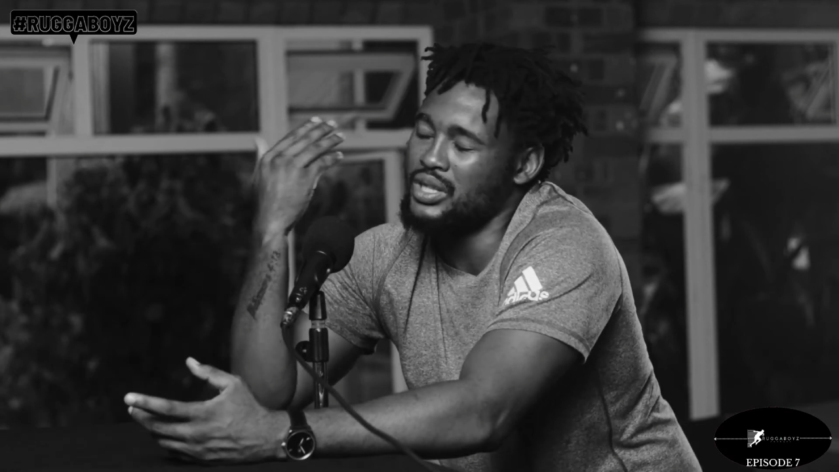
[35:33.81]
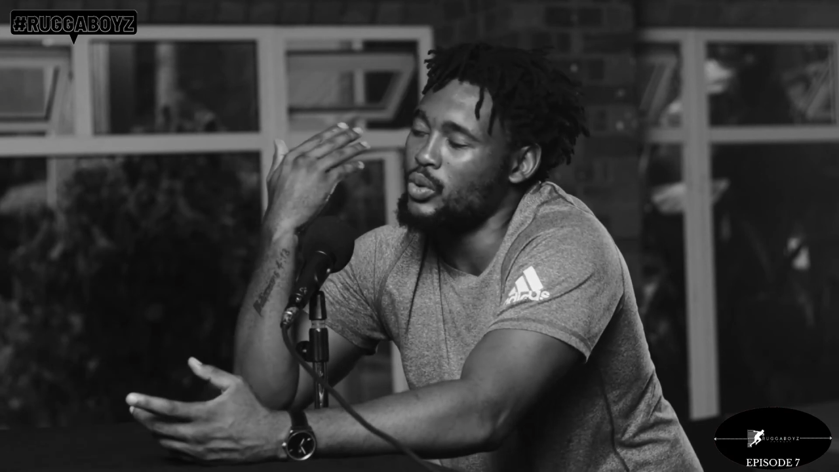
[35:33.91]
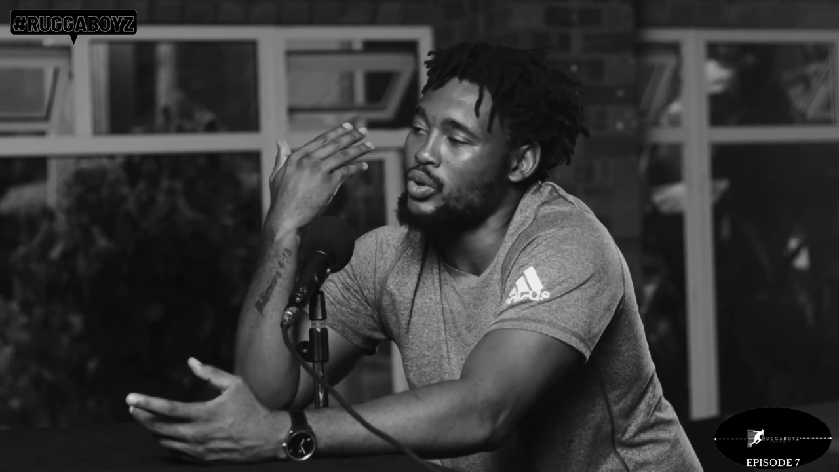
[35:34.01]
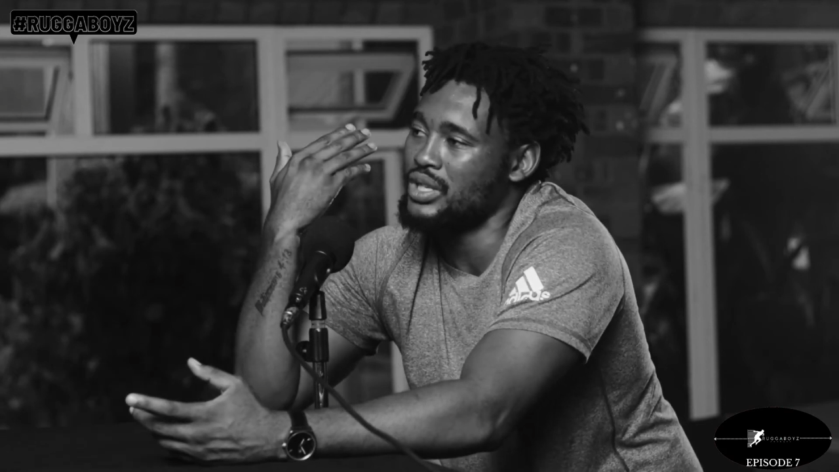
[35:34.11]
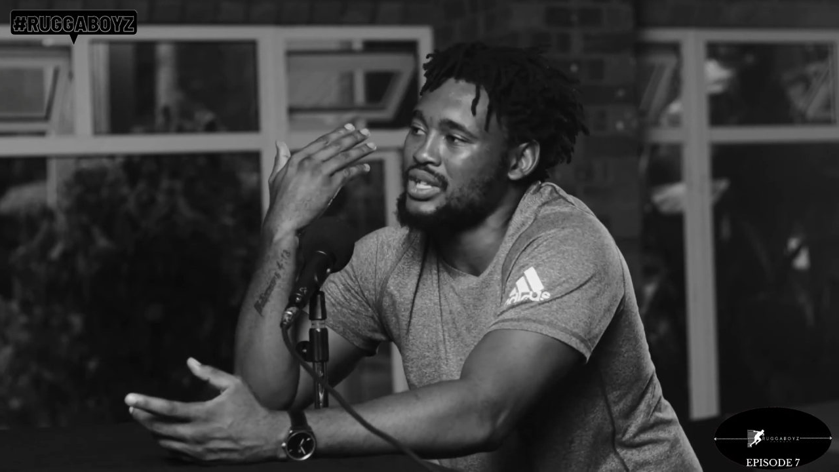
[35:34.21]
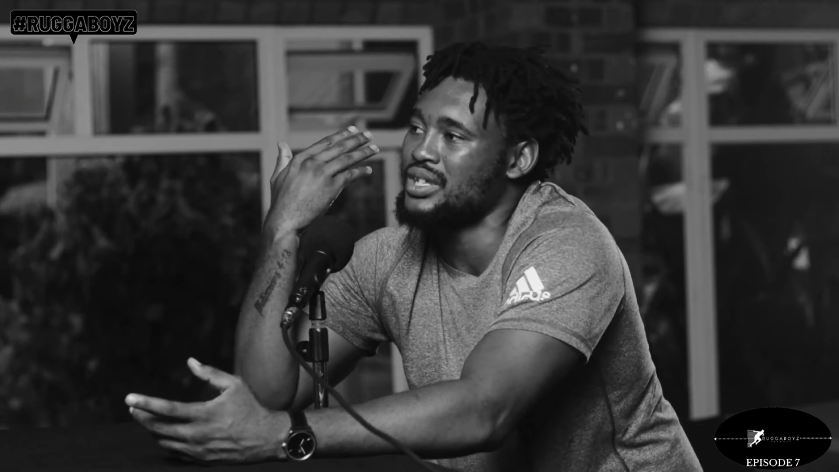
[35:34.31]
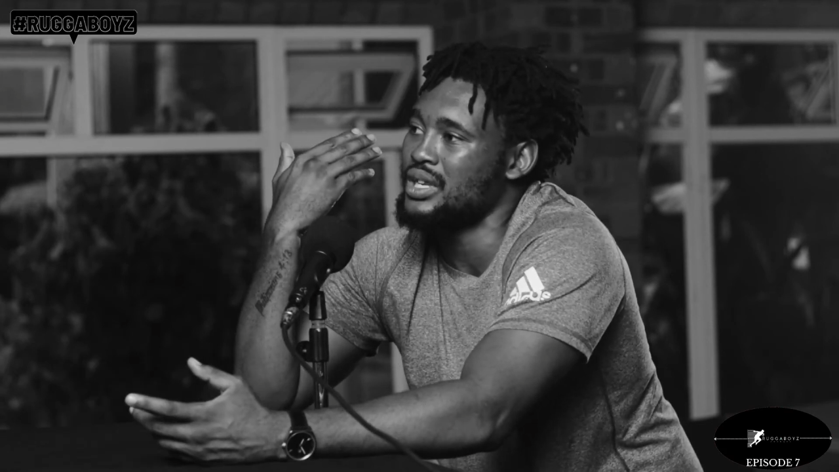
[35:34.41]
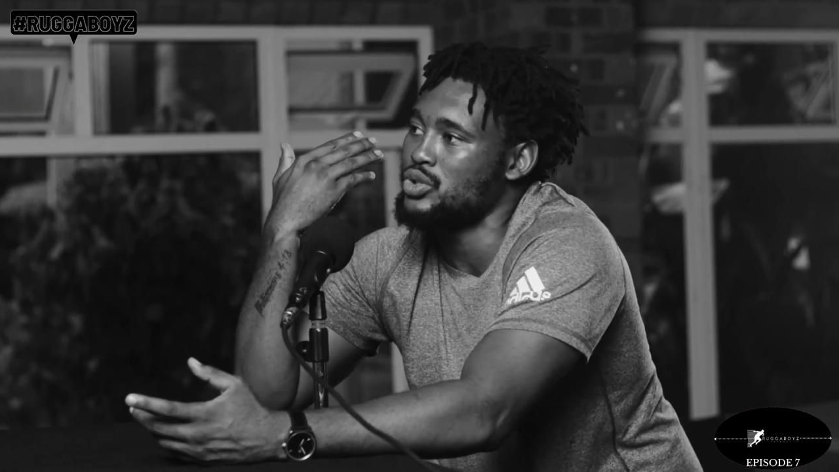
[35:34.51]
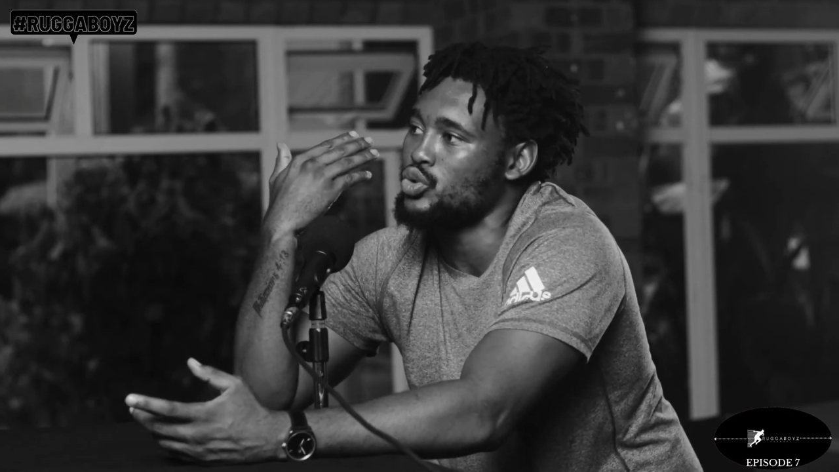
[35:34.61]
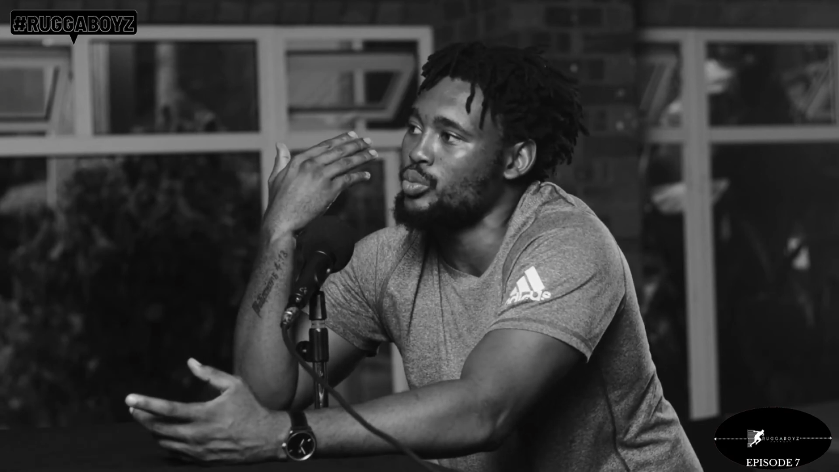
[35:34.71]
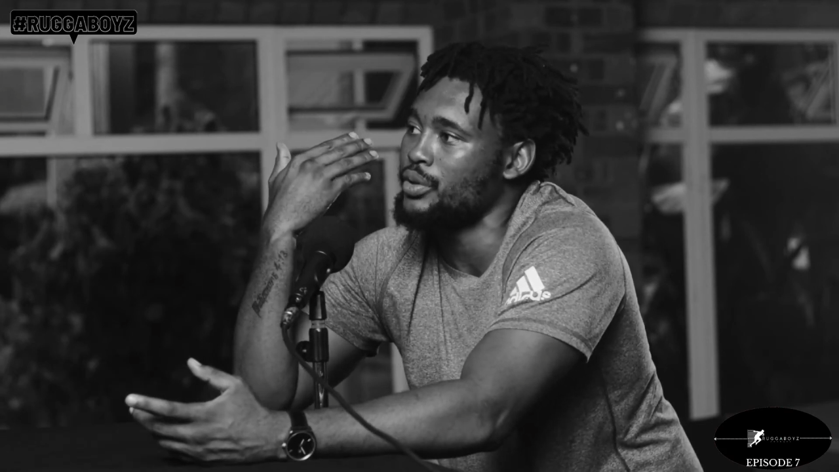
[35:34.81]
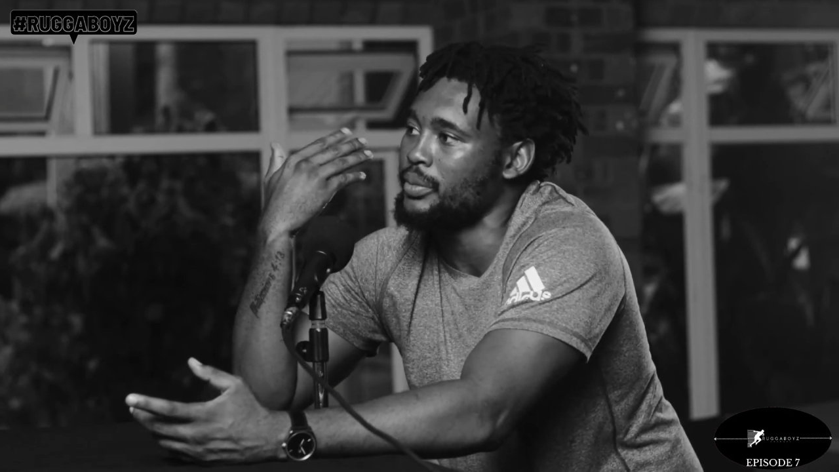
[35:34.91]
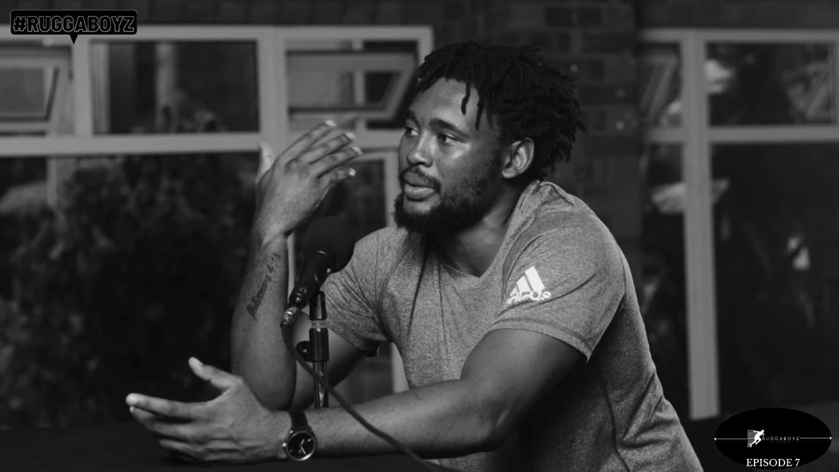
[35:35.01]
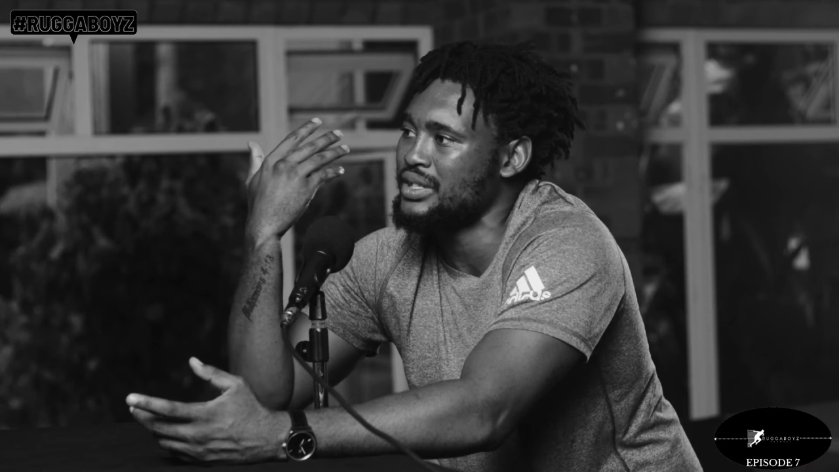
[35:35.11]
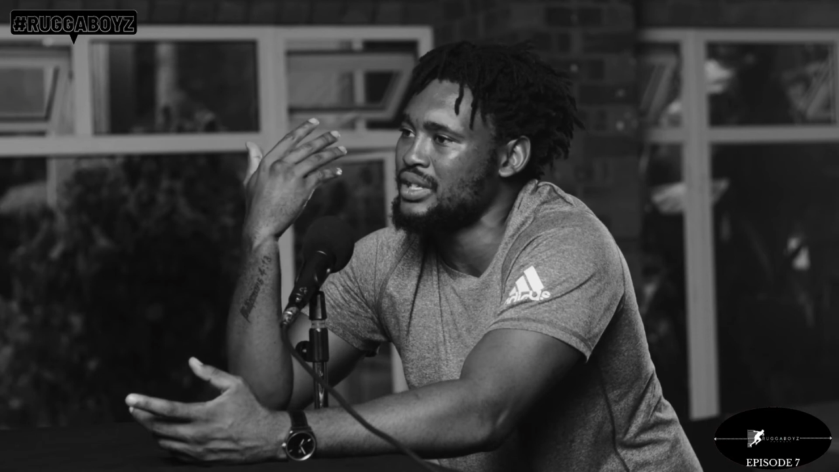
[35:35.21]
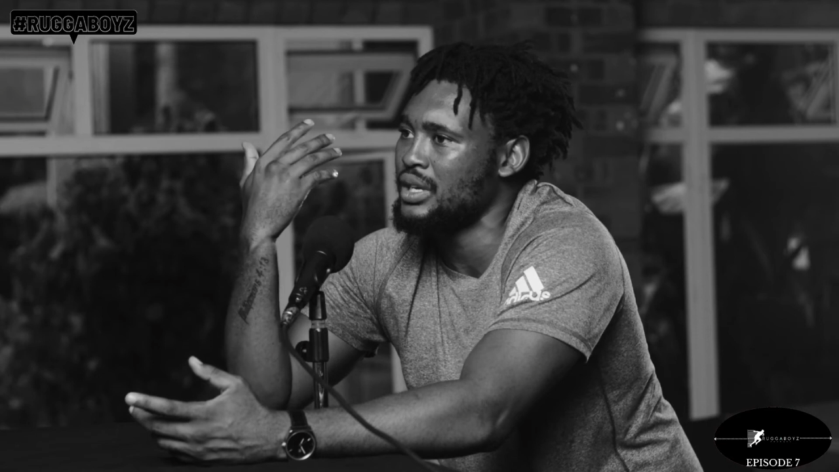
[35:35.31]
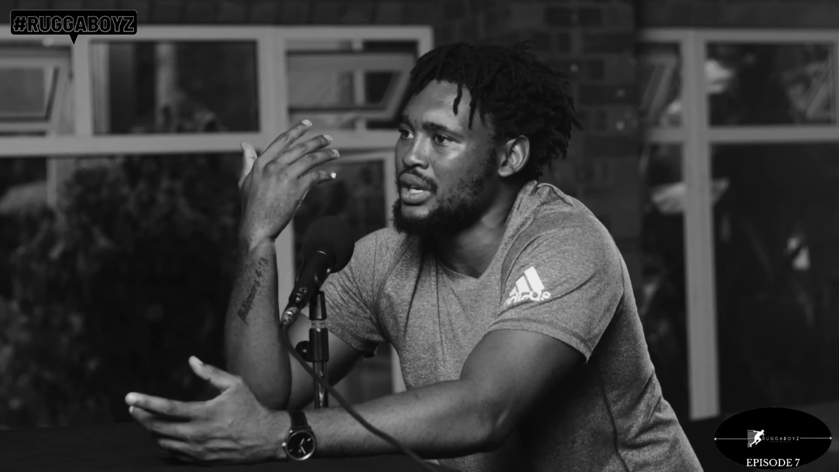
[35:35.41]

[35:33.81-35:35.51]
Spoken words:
they won't understand the Joburg, but